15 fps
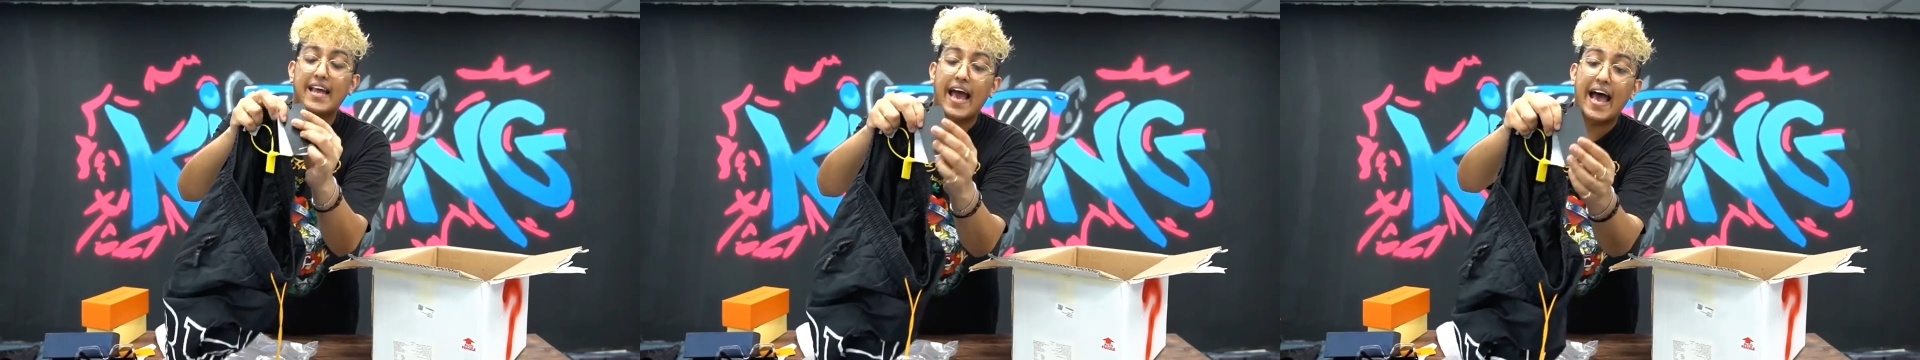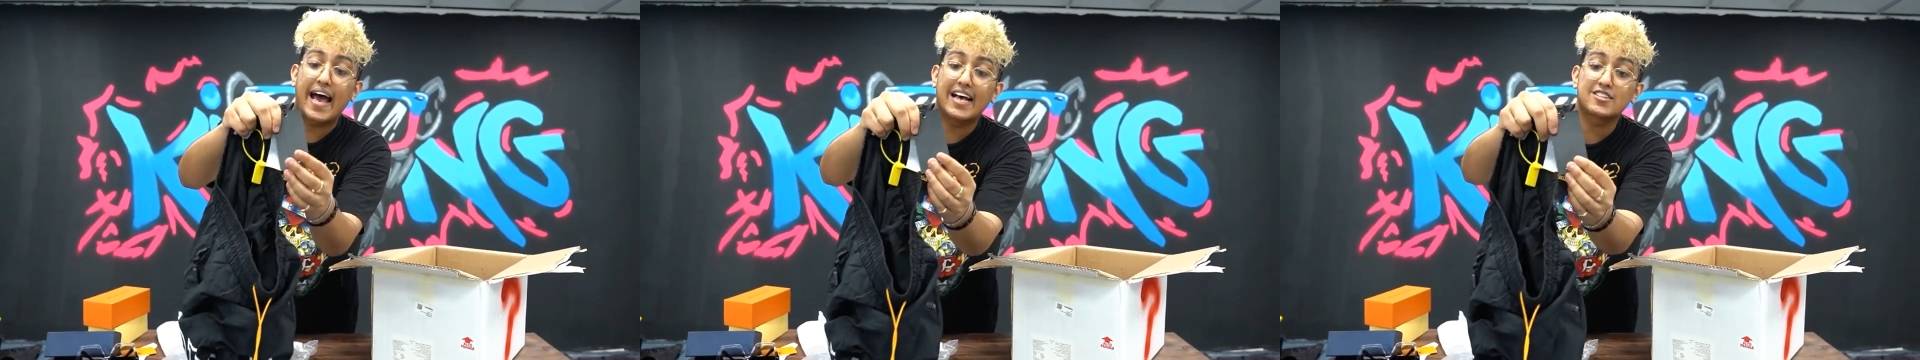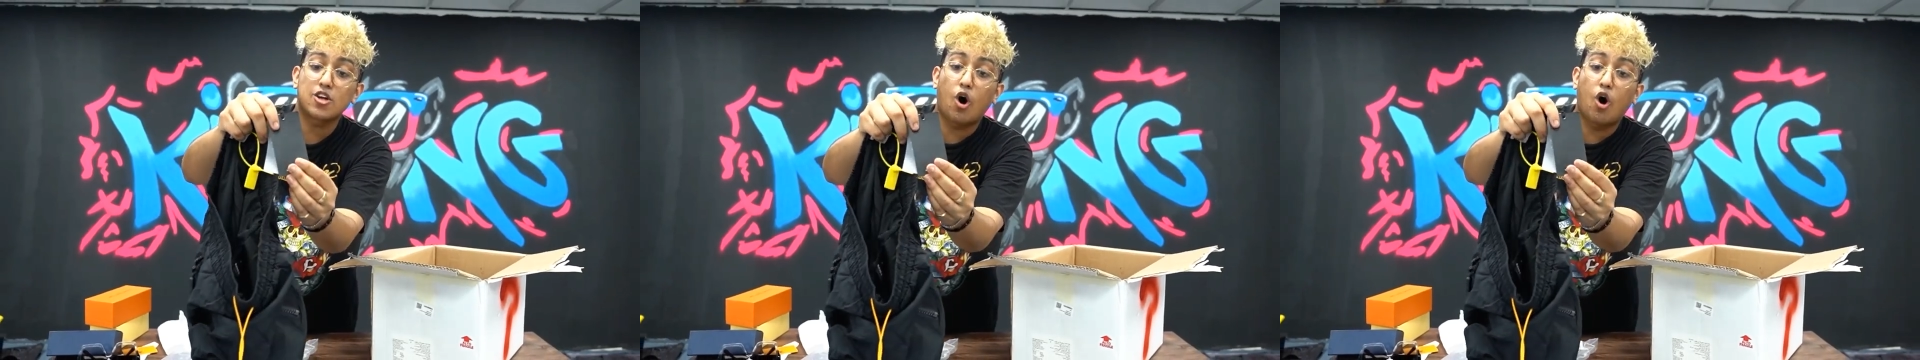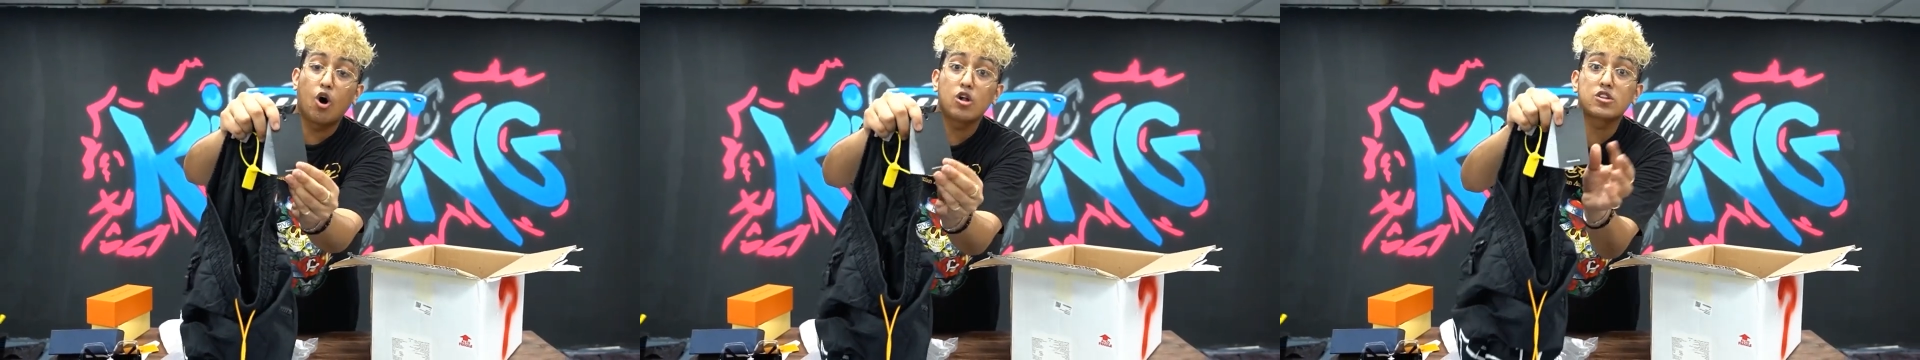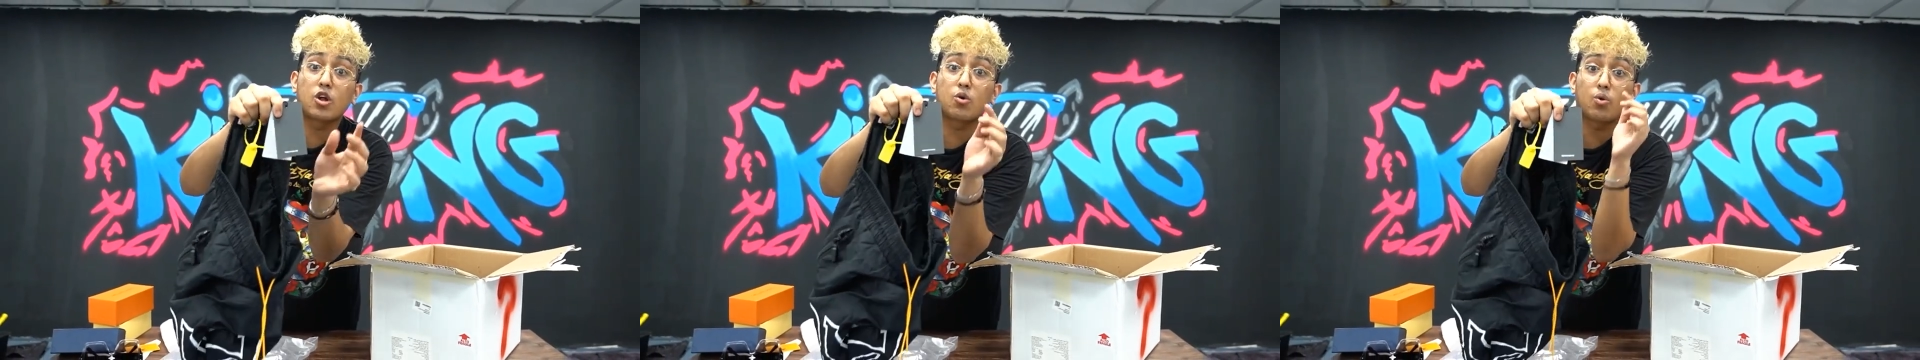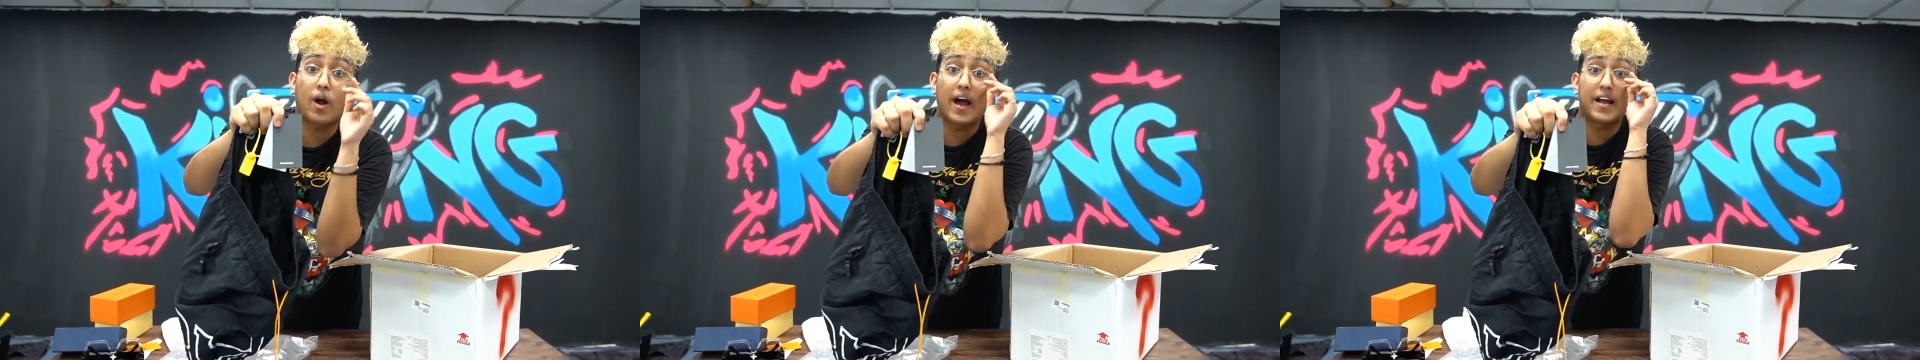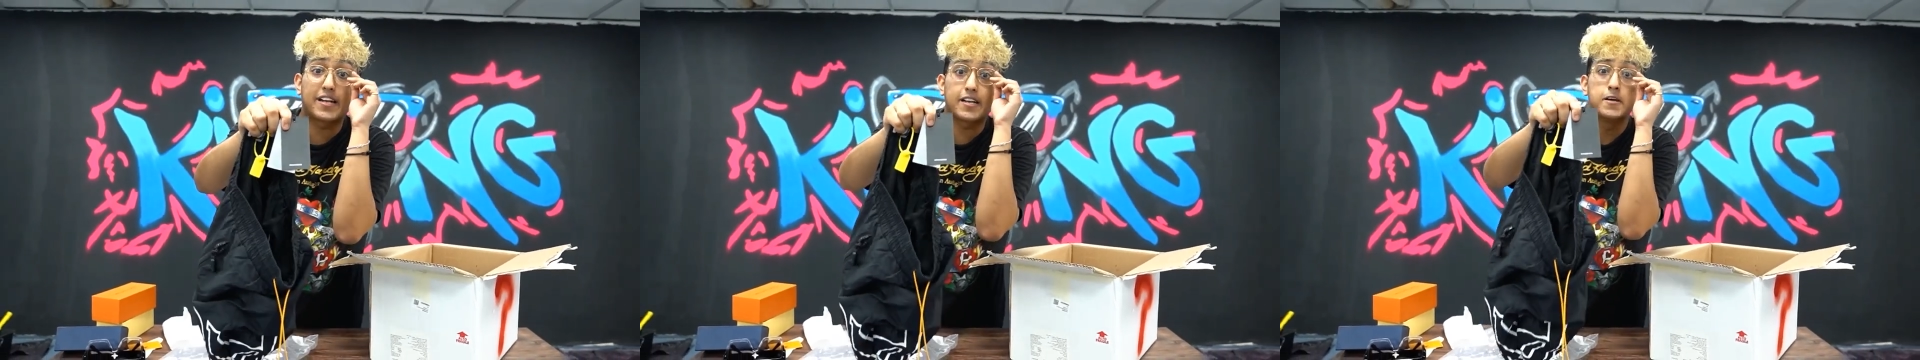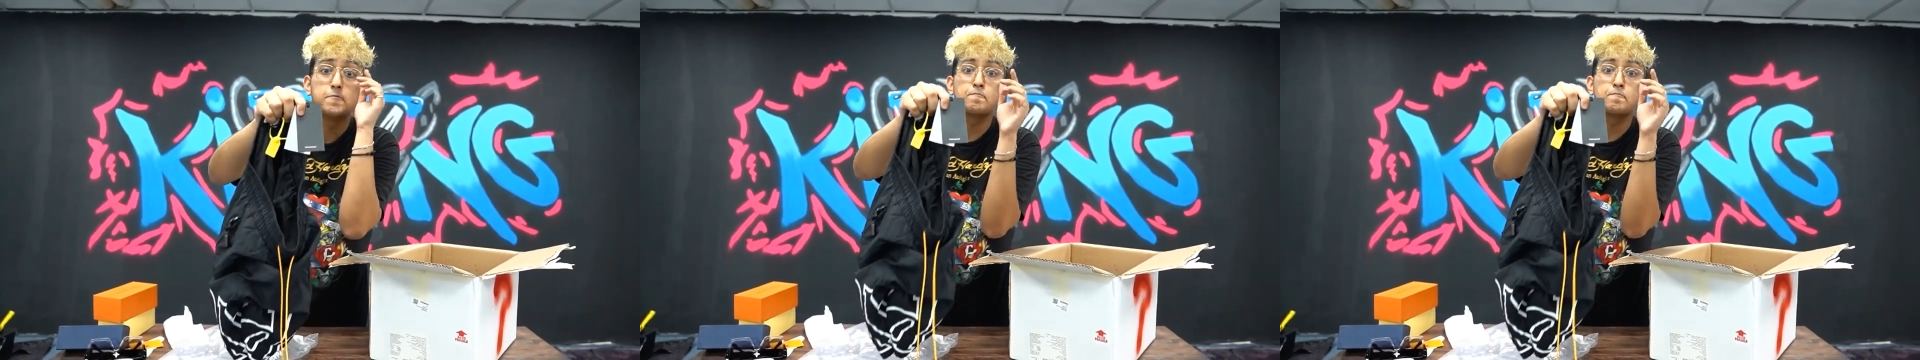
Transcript: has all the right